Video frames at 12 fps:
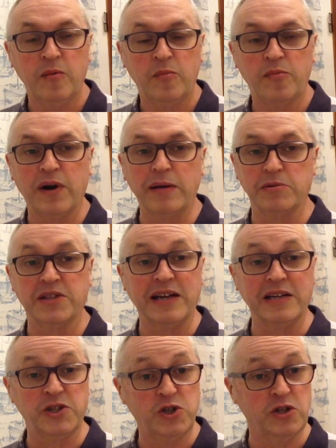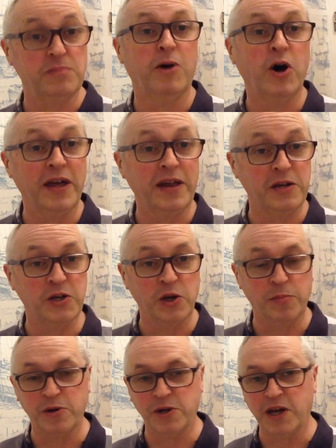perhaps that's just my
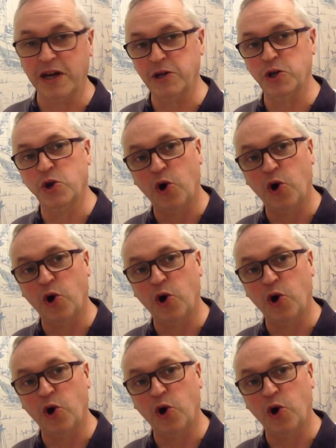interpretation